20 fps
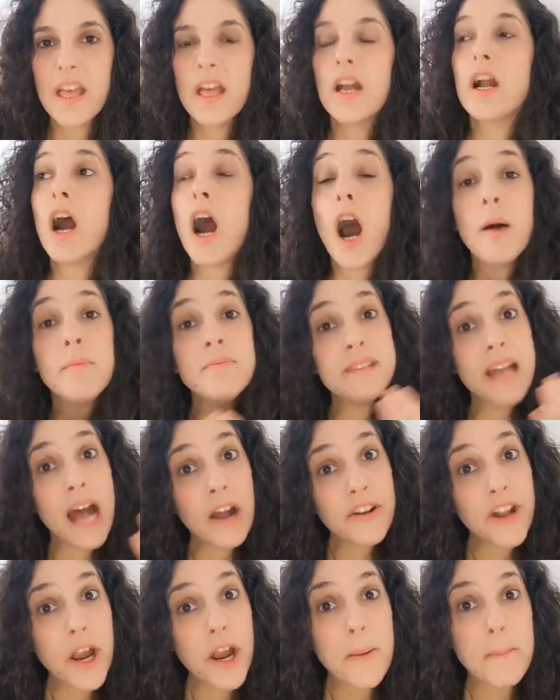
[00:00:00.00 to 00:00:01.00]
calm
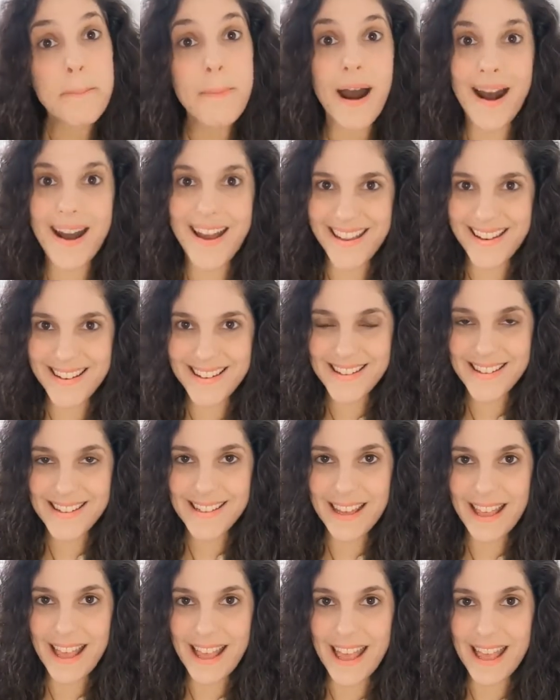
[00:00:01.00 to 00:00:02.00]
down our mind,
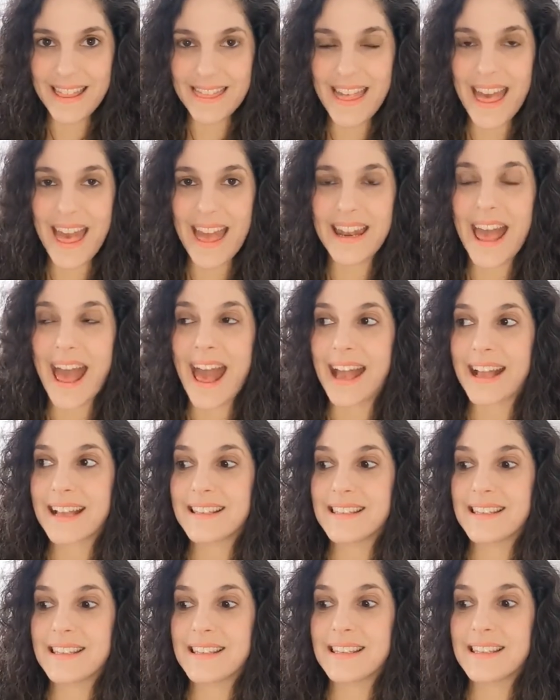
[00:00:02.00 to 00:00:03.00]
and then
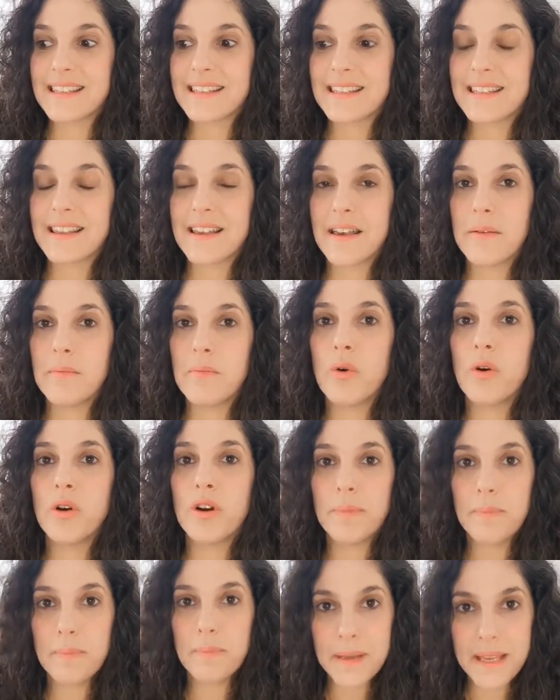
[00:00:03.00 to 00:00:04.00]
access a
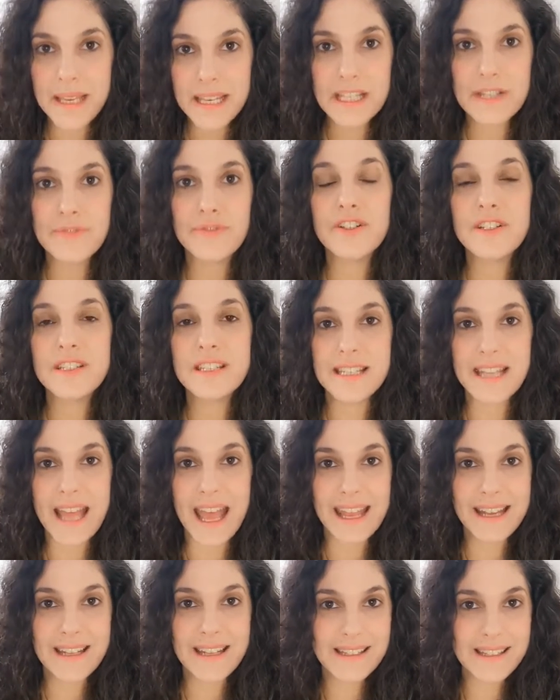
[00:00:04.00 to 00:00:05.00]
more peaceful
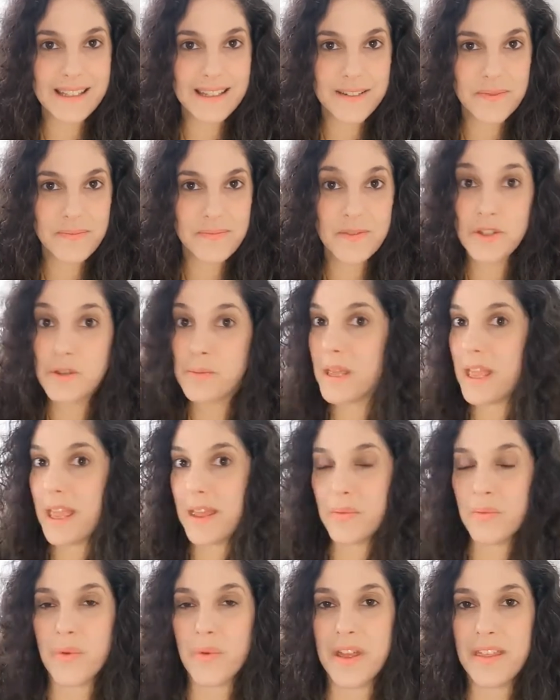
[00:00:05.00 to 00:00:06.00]
state to
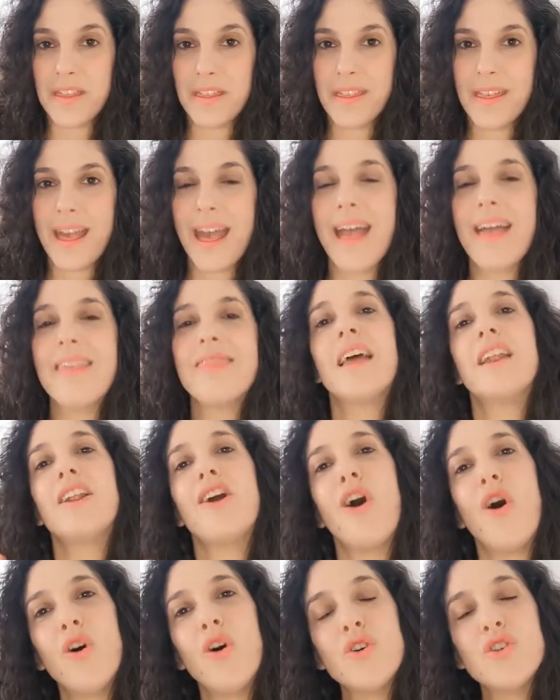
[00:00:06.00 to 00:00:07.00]
begin with. And then
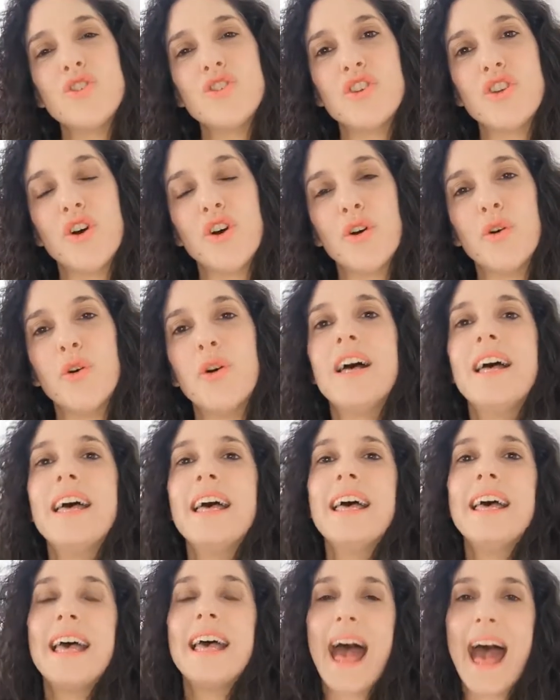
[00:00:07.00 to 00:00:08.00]
also
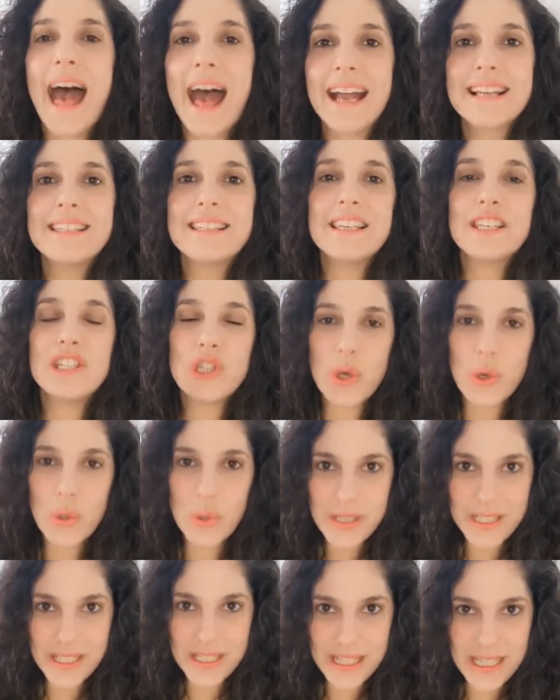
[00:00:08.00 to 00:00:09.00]
access
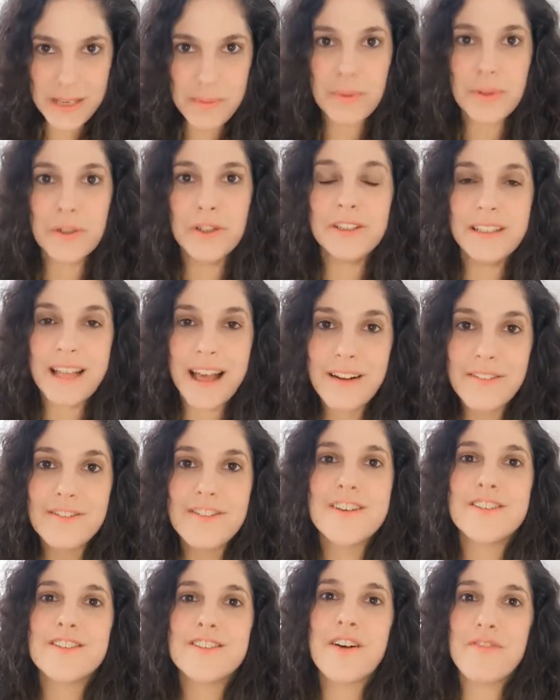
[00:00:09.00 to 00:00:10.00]
those deeper
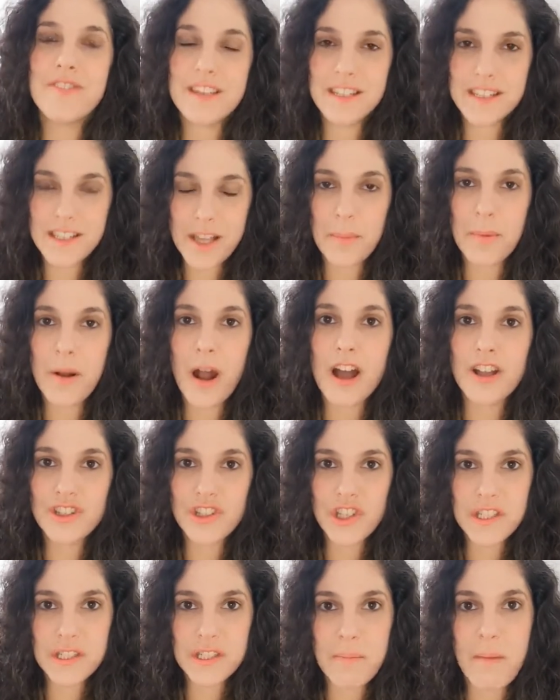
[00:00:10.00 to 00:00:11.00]
levels of the
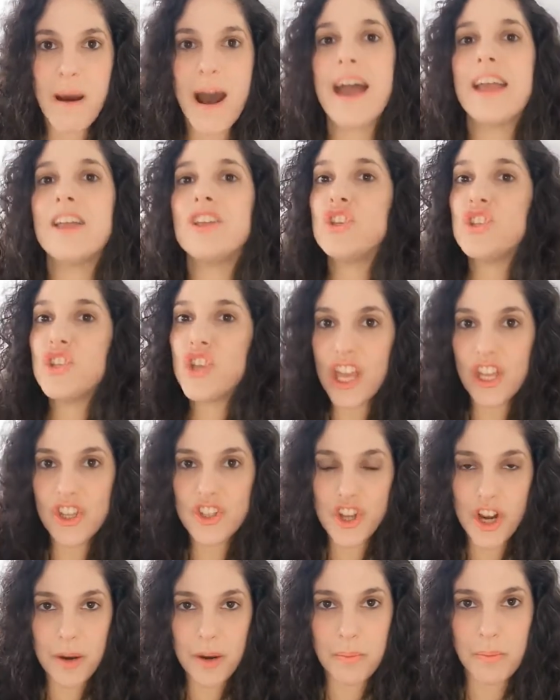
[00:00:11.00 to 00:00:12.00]
subconscious mind, change
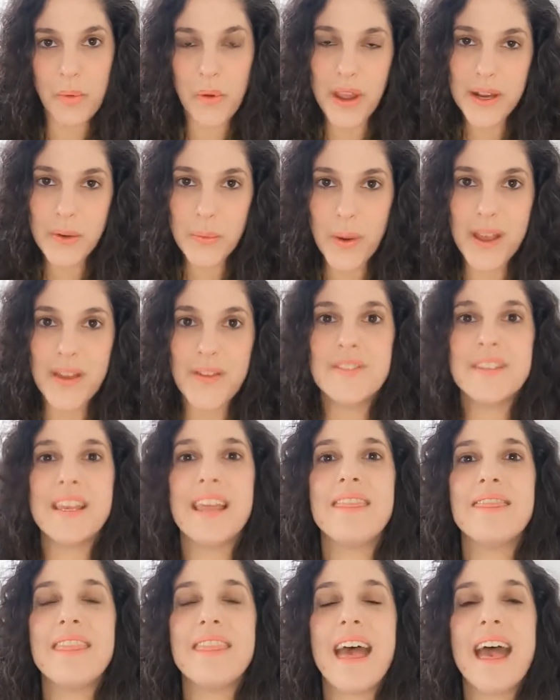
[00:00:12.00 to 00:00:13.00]
our brain waves,
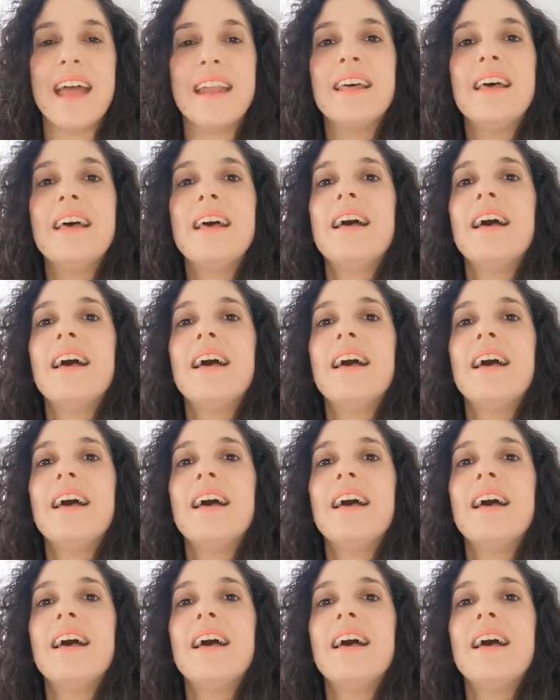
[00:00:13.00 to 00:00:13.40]
and then